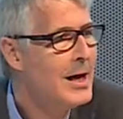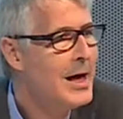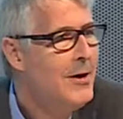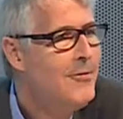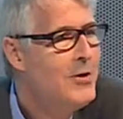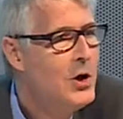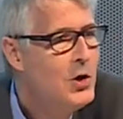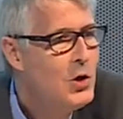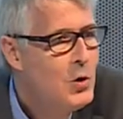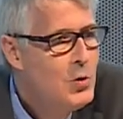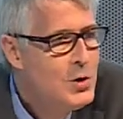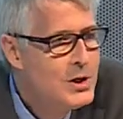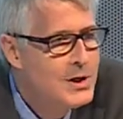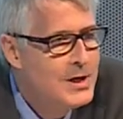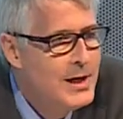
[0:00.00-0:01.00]
if you
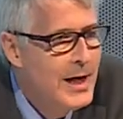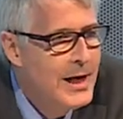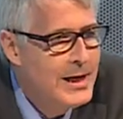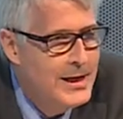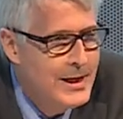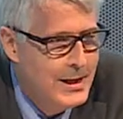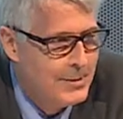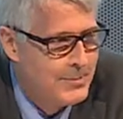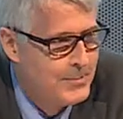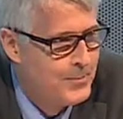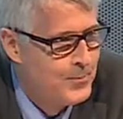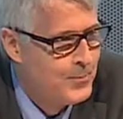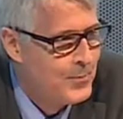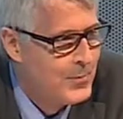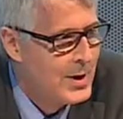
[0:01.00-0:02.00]
use CAD,
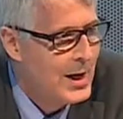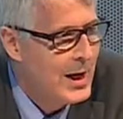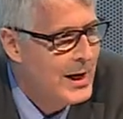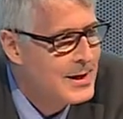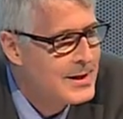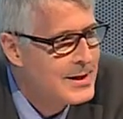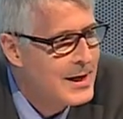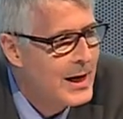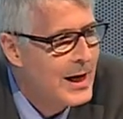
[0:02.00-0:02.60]
it's